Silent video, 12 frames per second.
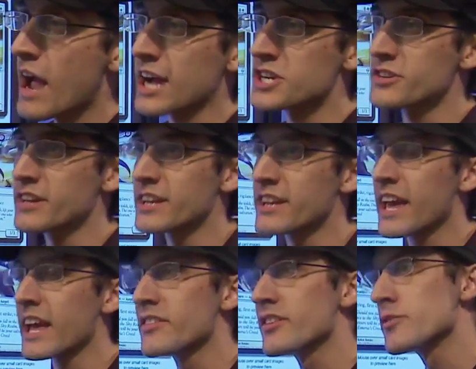actually
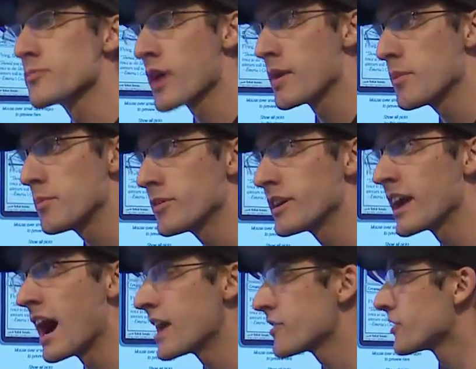indicates he's probably
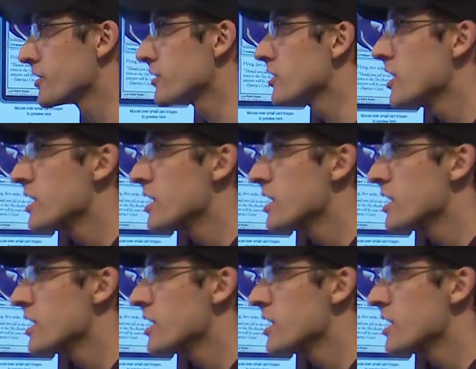either